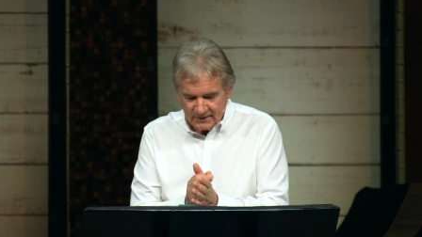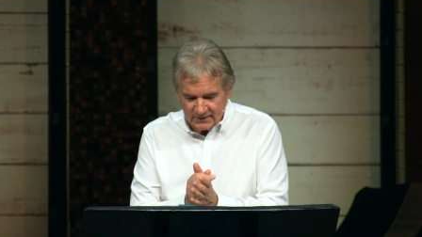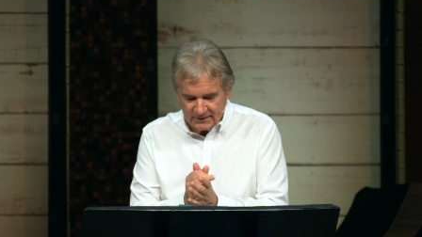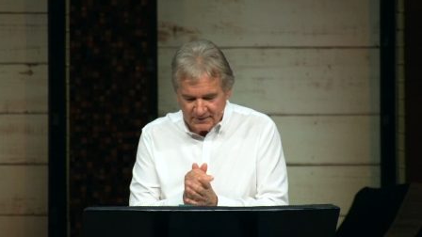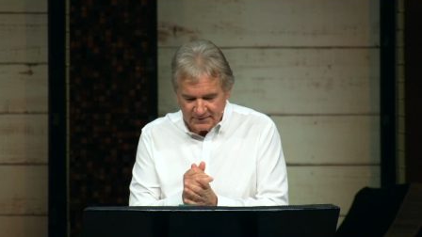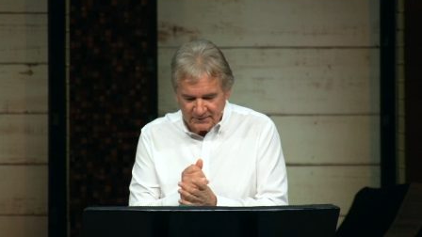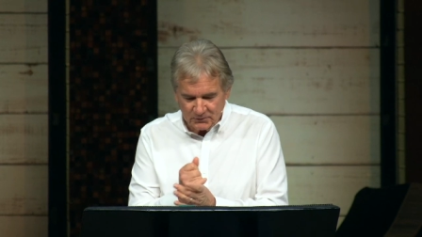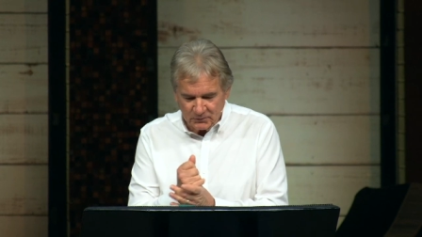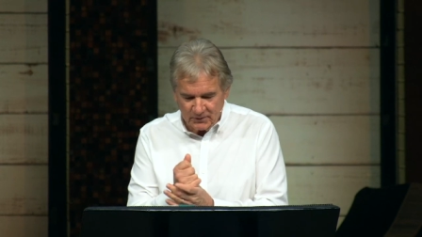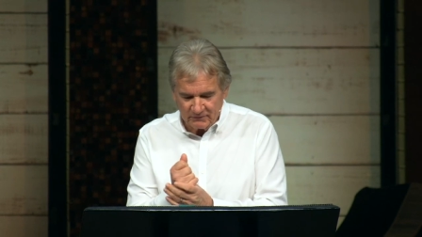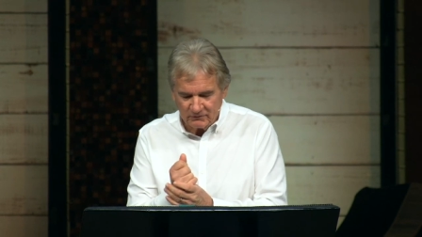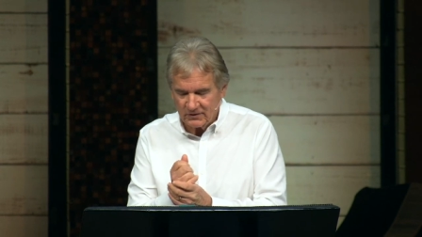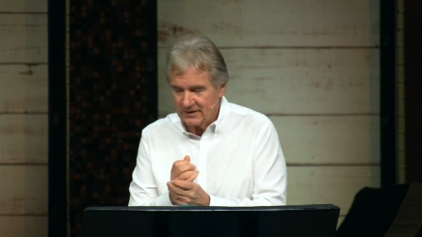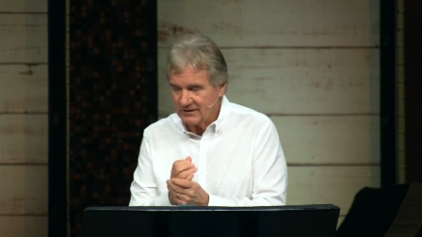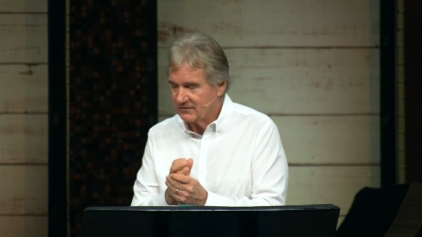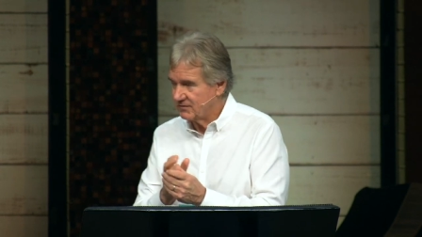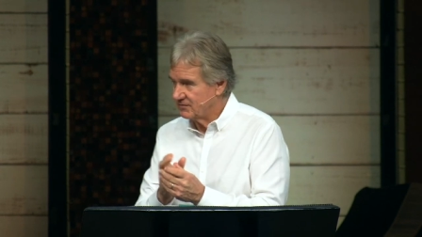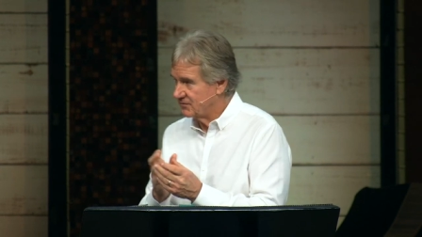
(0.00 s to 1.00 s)
uh,
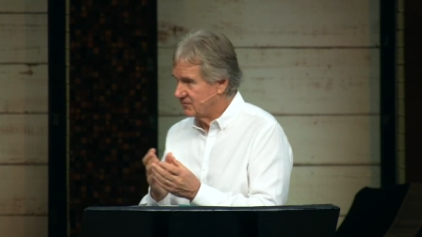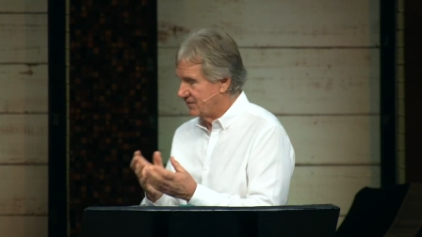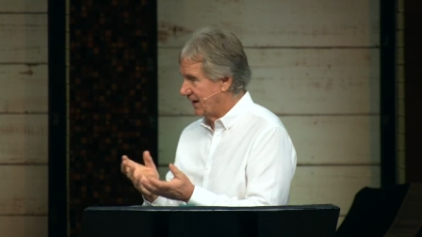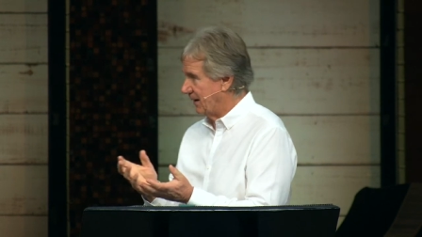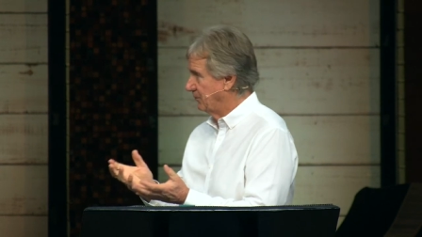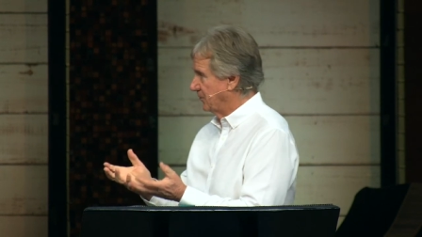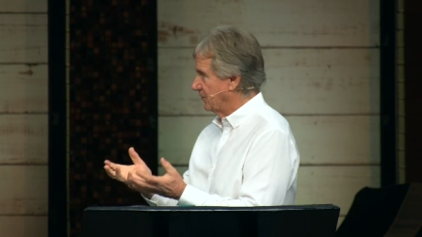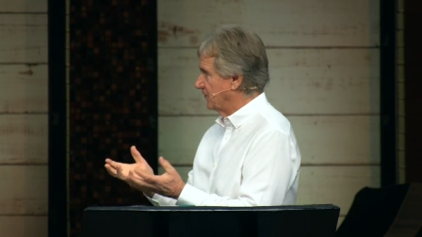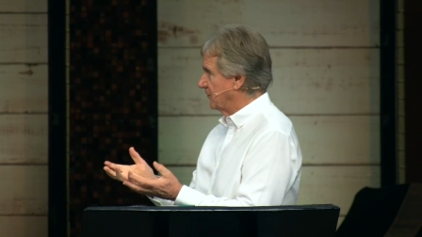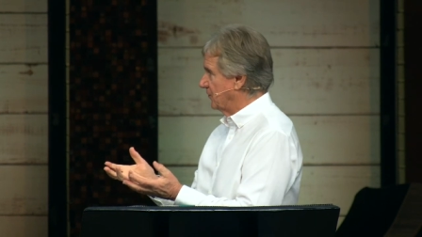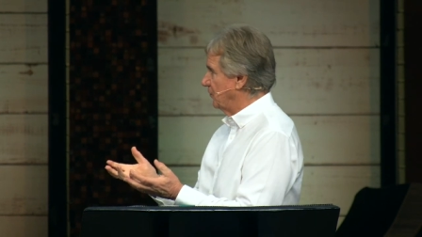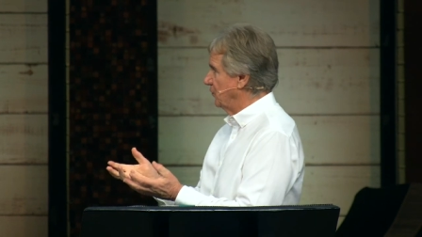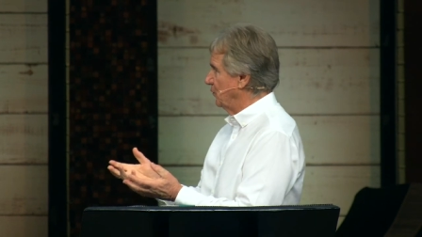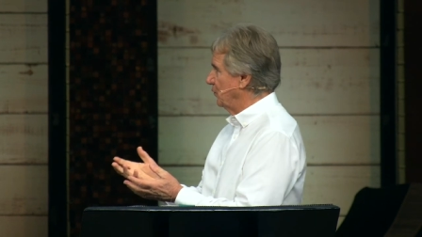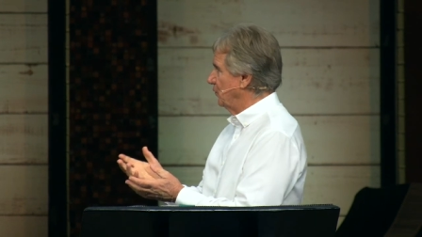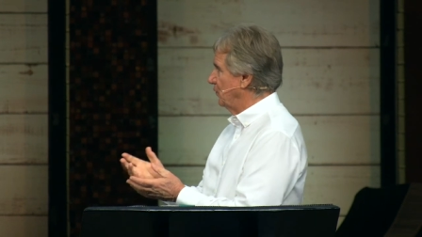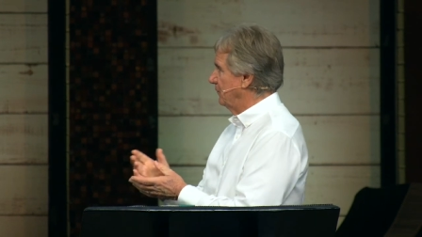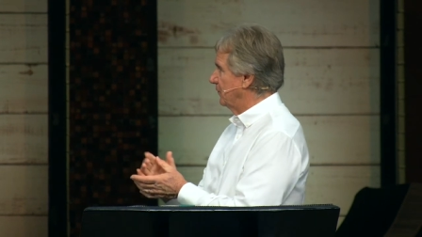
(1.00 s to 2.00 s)
Revelation chapter
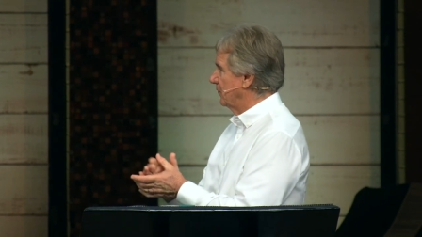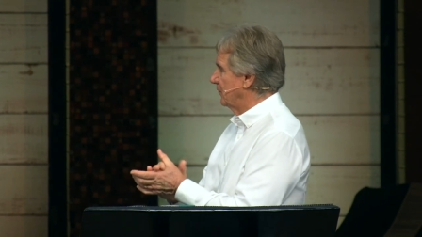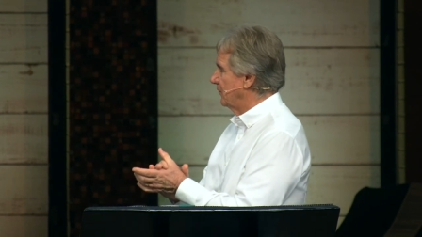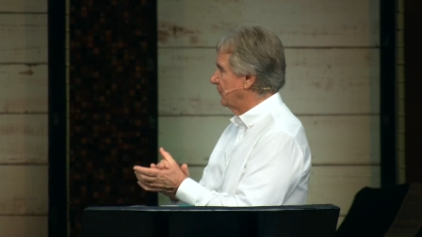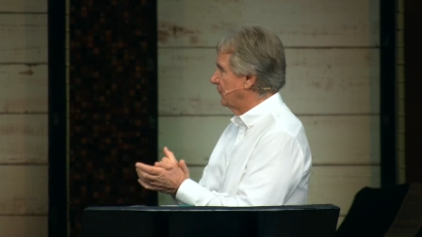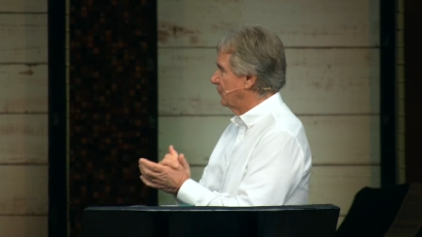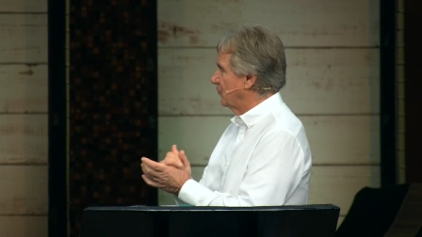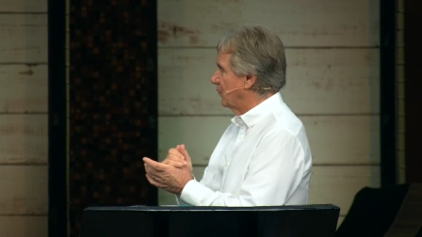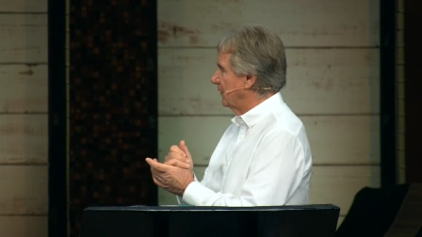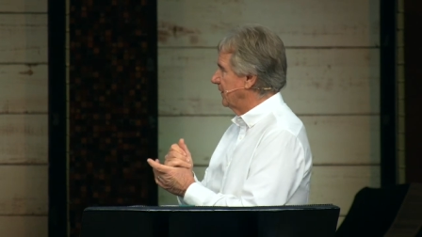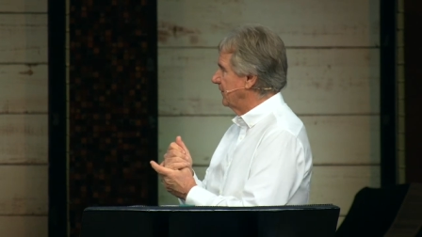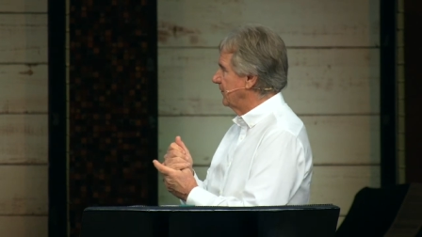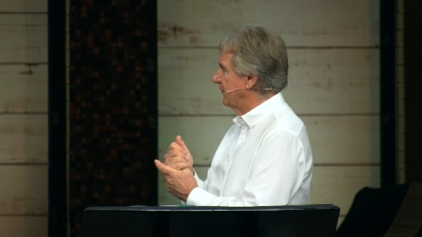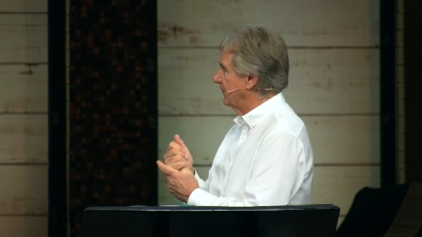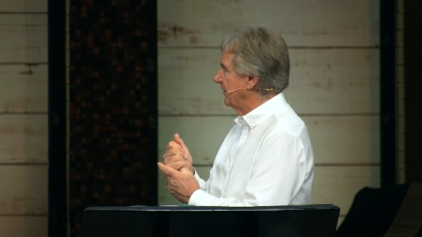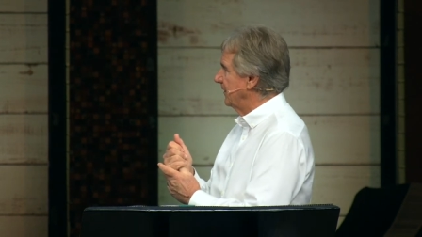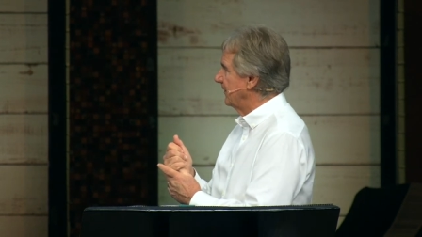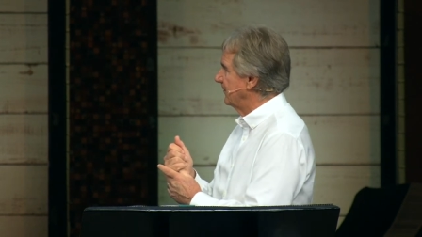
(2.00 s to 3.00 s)
2, verse
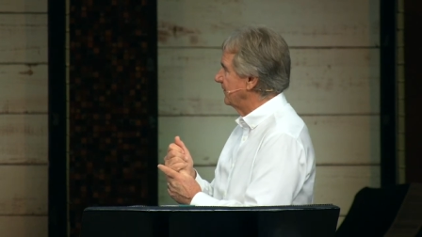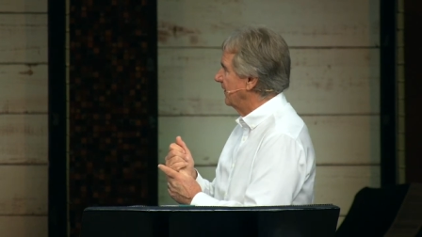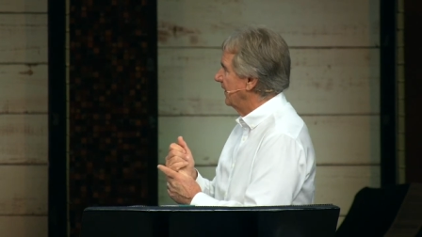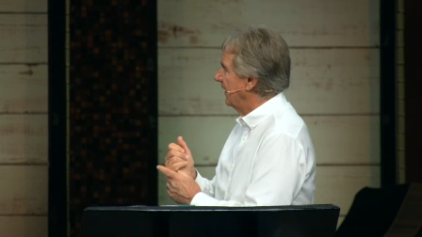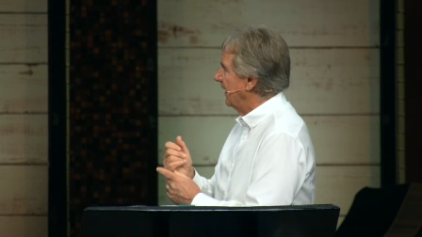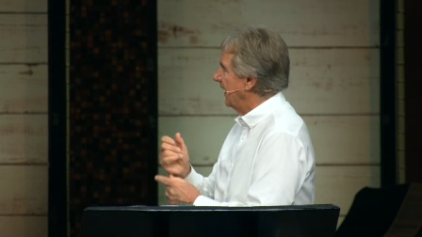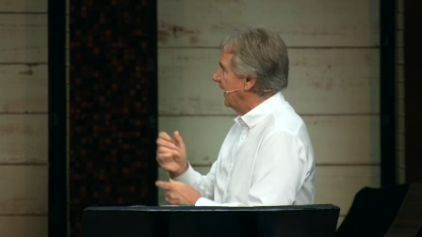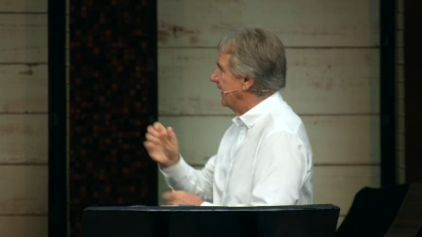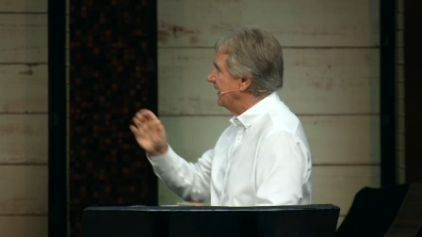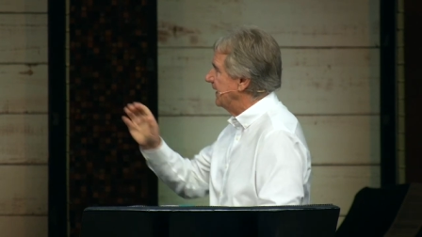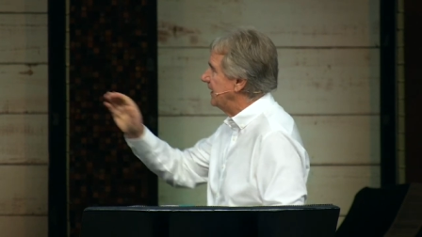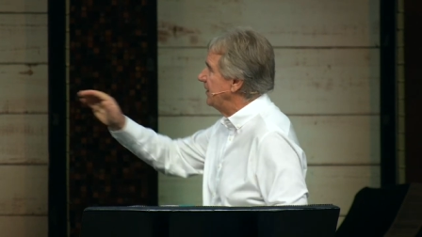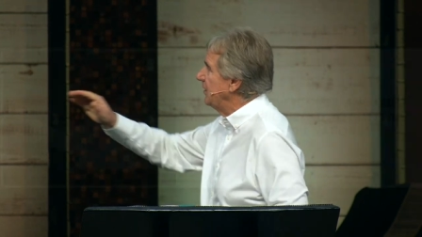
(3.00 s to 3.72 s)
26 and